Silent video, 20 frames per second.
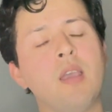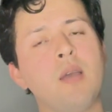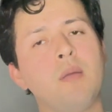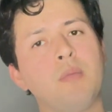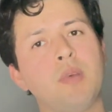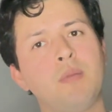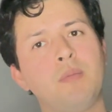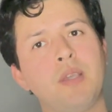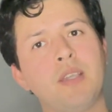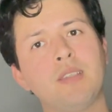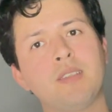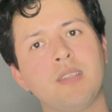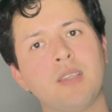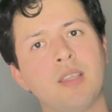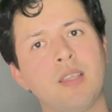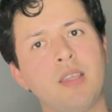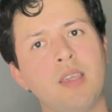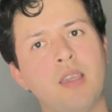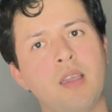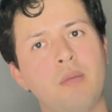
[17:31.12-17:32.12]
But
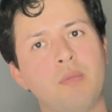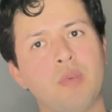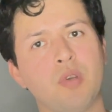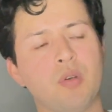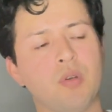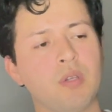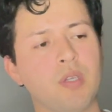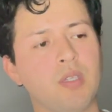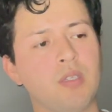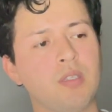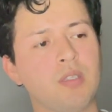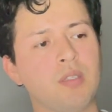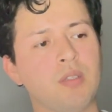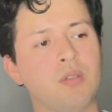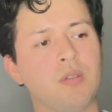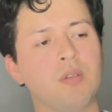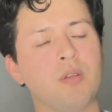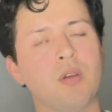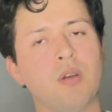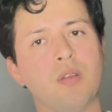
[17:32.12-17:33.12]
basically, I'm going to
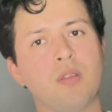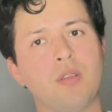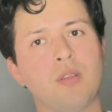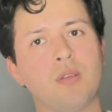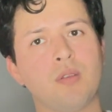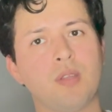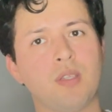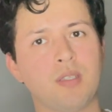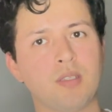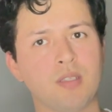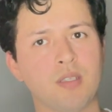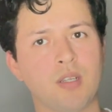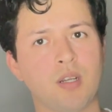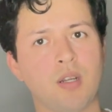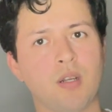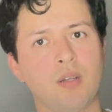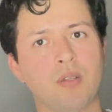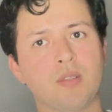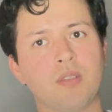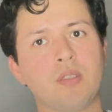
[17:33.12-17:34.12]
go through this
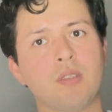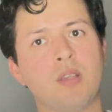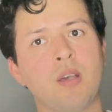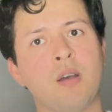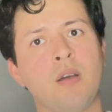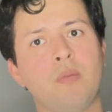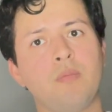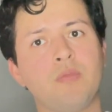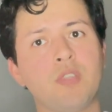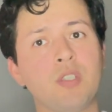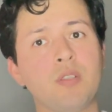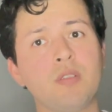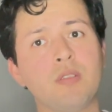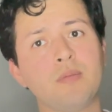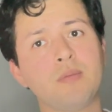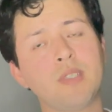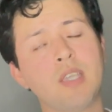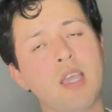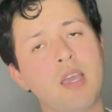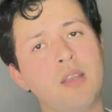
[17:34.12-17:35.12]
girl's
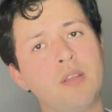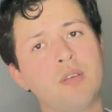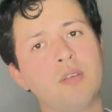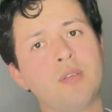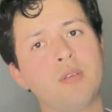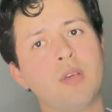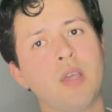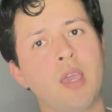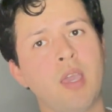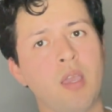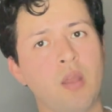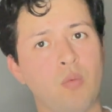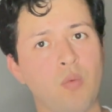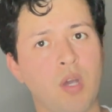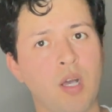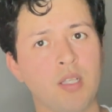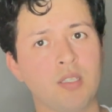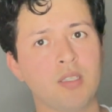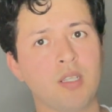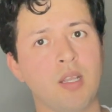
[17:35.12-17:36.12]
YouTube channel and
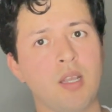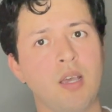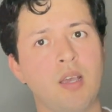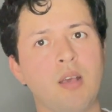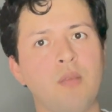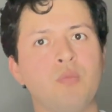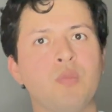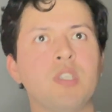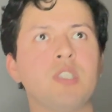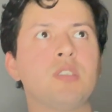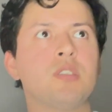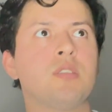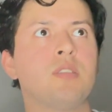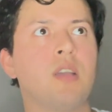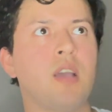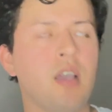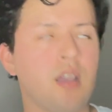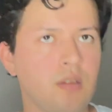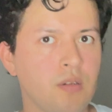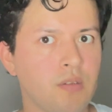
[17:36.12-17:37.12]
watch a lot, which
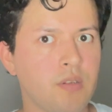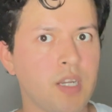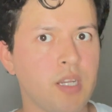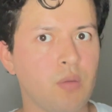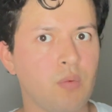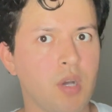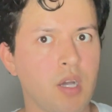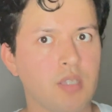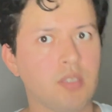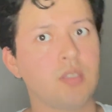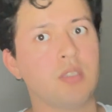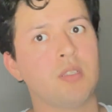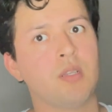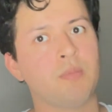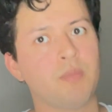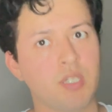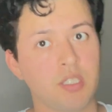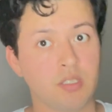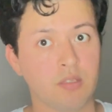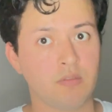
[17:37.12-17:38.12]
I already watched a
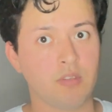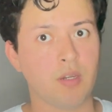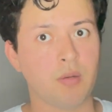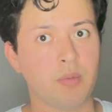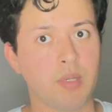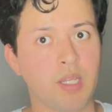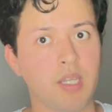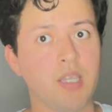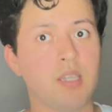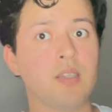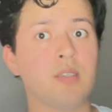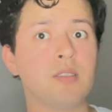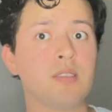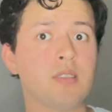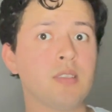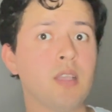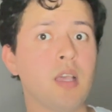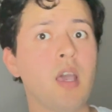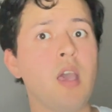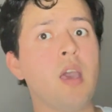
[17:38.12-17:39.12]
bunch of her videos,
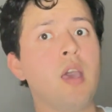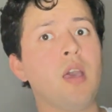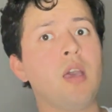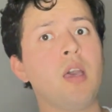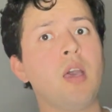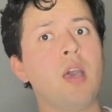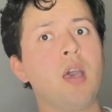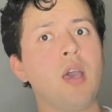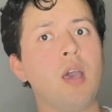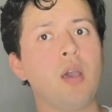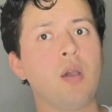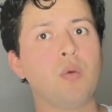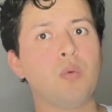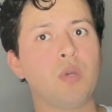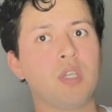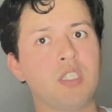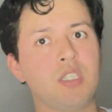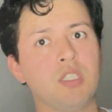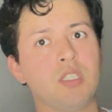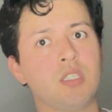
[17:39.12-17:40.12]

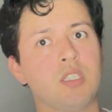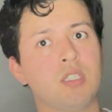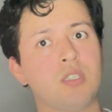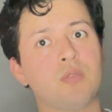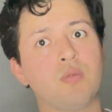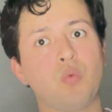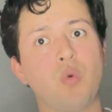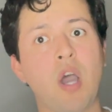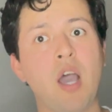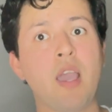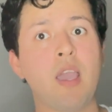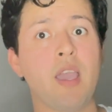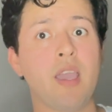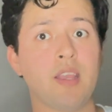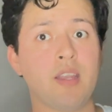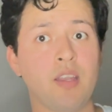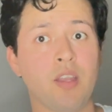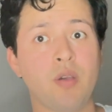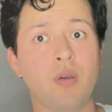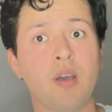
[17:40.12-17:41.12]
which is why I
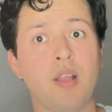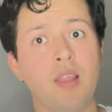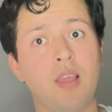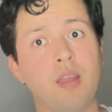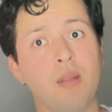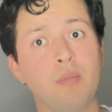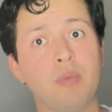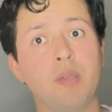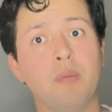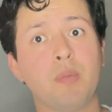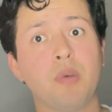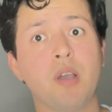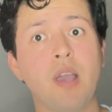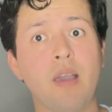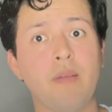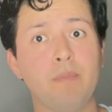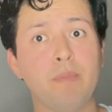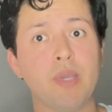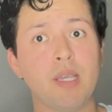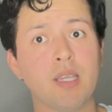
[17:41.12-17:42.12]
know a lot of people
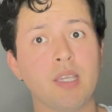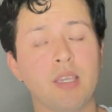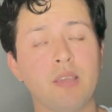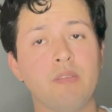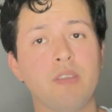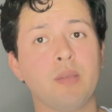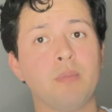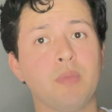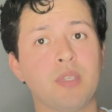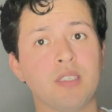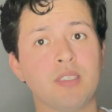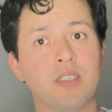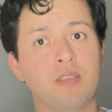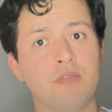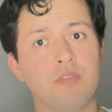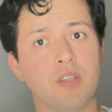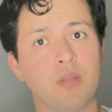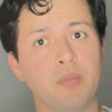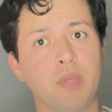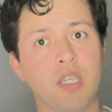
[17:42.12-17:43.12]
have been giving
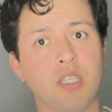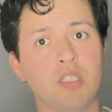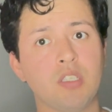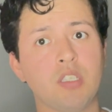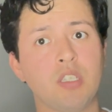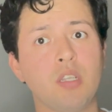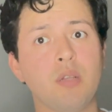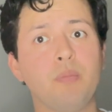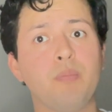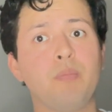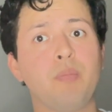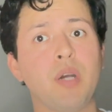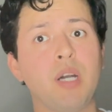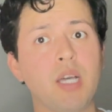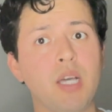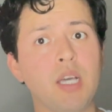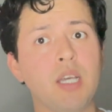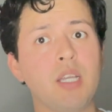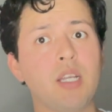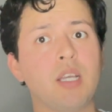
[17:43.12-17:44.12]
misinformation.
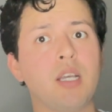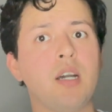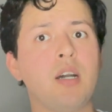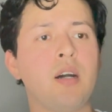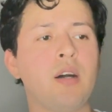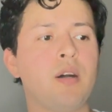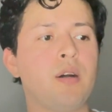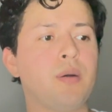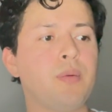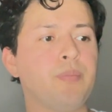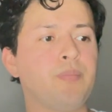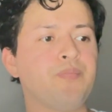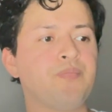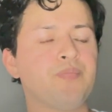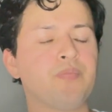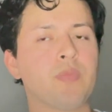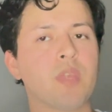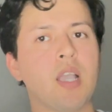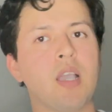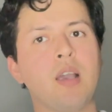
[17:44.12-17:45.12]
But
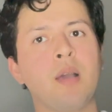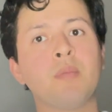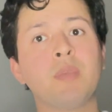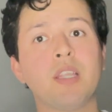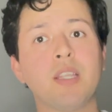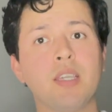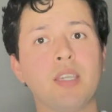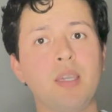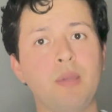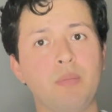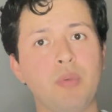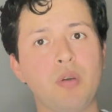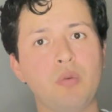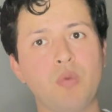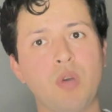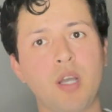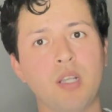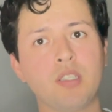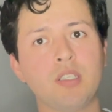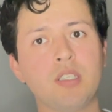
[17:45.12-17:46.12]
I'm gonna keep on
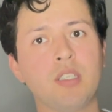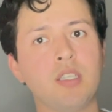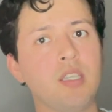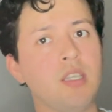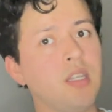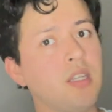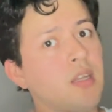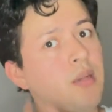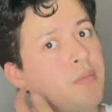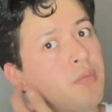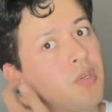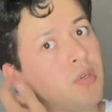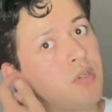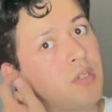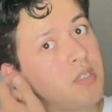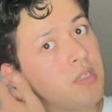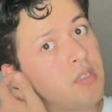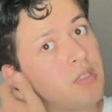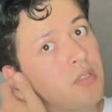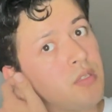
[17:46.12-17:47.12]
watching. I'm
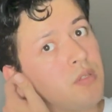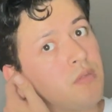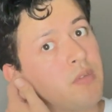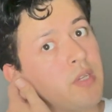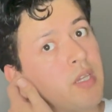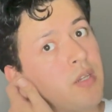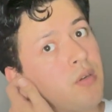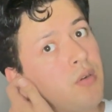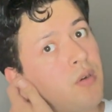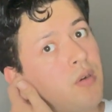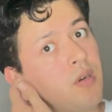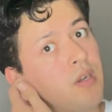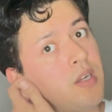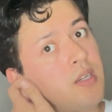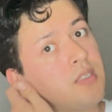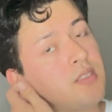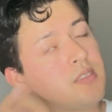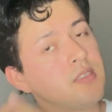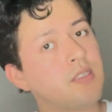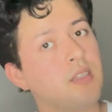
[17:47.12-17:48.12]
going to record
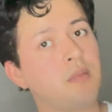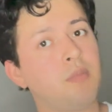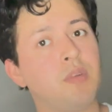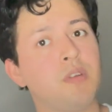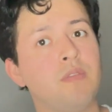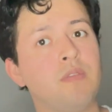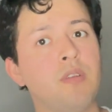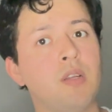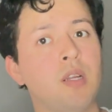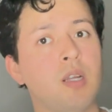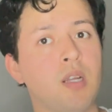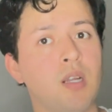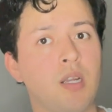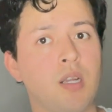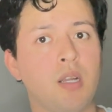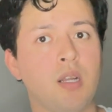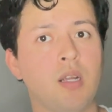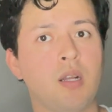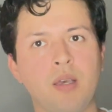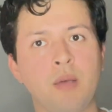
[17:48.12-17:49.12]
some of her,
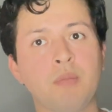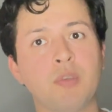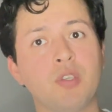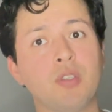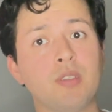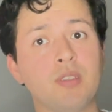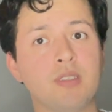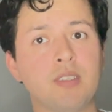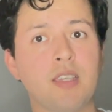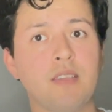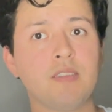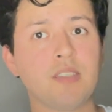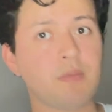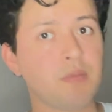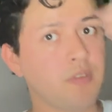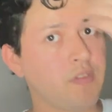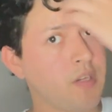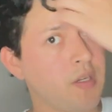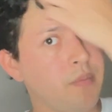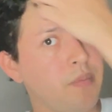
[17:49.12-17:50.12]
I'm going to save some
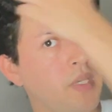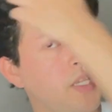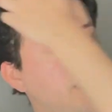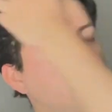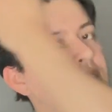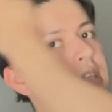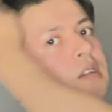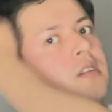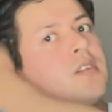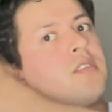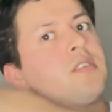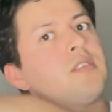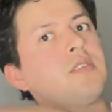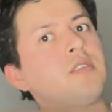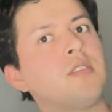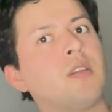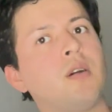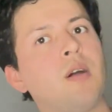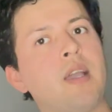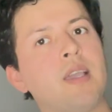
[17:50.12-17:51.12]
of her videos
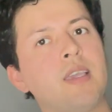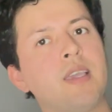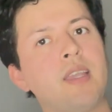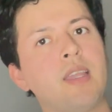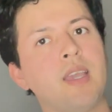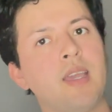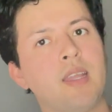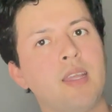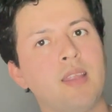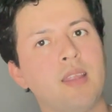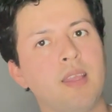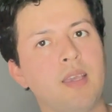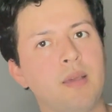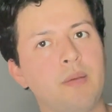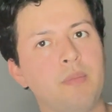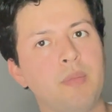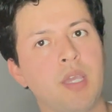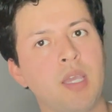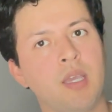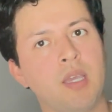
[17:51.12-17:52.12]
so I can edit
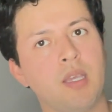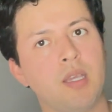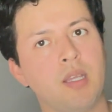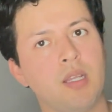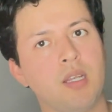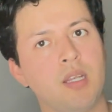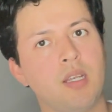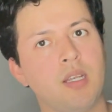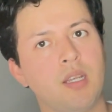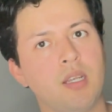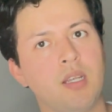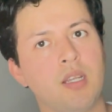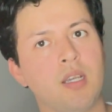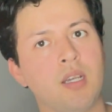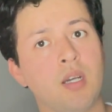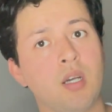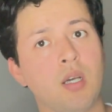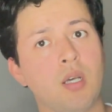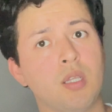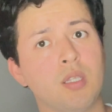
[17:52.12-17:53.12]
them and
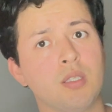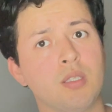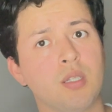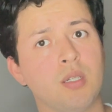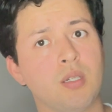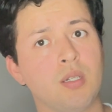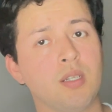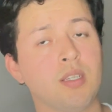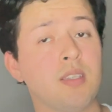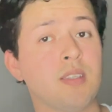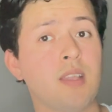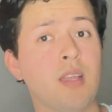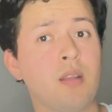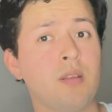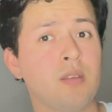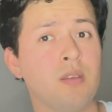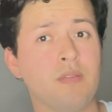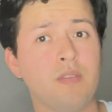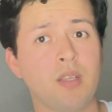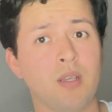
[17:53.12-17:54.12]
because I don't
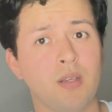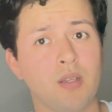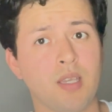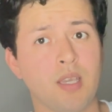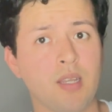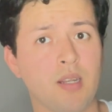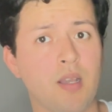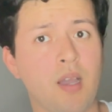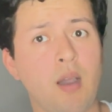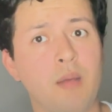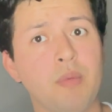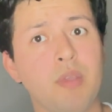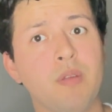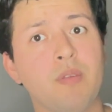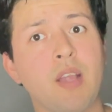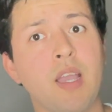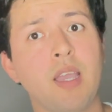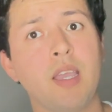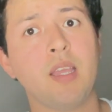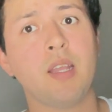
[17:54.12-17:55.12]
know if they'll get
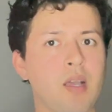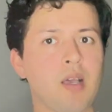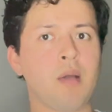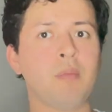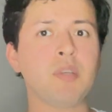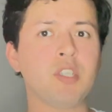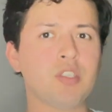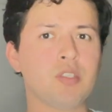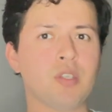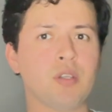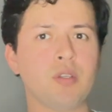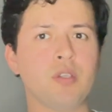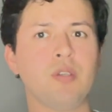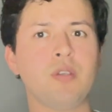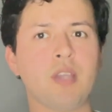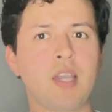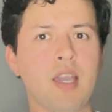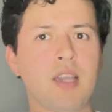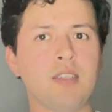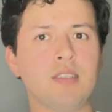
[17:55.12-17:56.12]
copyright. I'm gonna show you
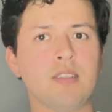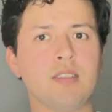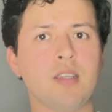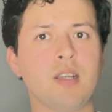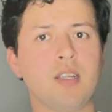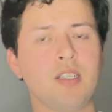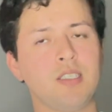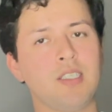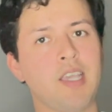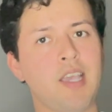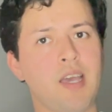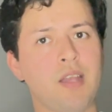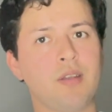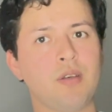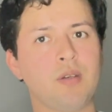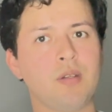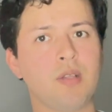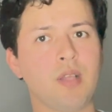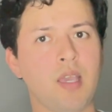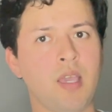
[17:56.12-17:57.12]
guys her
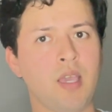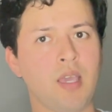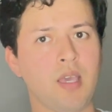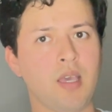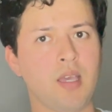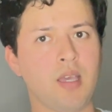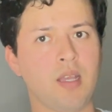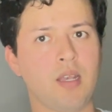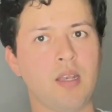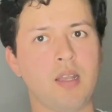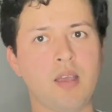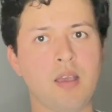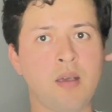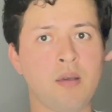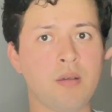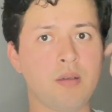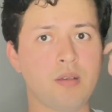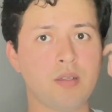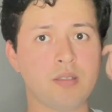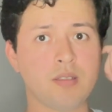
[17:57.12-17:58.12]
channel and
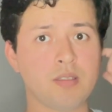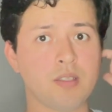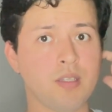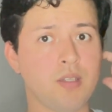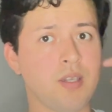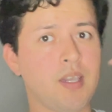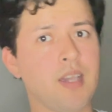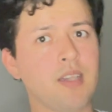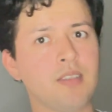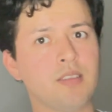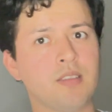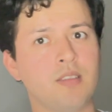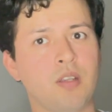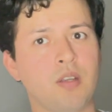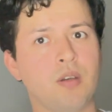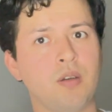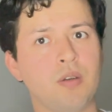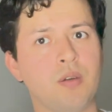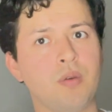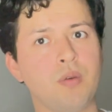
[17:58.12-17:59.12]
so you guys
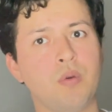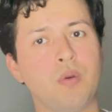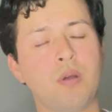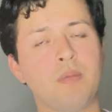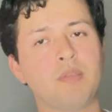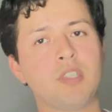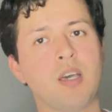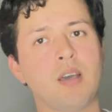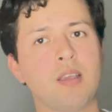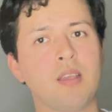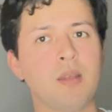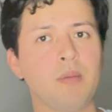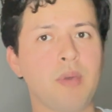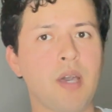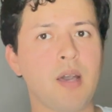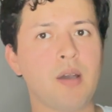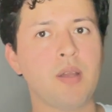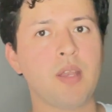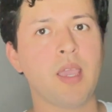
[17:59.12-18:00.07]
know who I'm talking about.